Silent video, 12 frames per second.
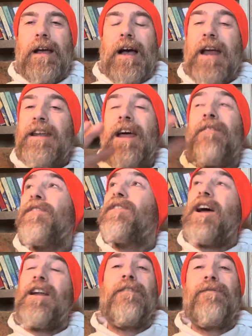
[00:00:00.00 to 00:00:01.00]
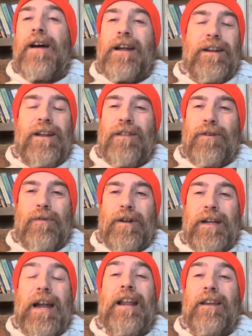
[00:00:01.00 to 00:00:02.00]
I never thought I'd find another one
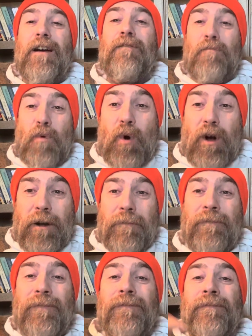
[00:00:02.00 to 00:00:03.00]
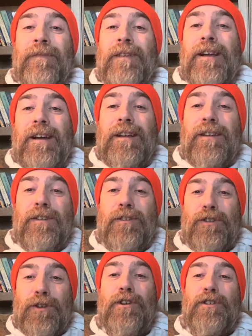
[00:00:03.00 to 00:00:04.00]
that I love more.
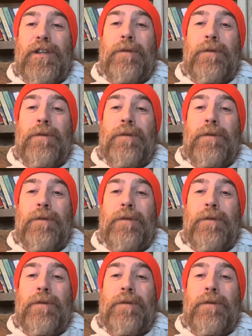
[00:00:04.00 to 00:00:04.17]
Circe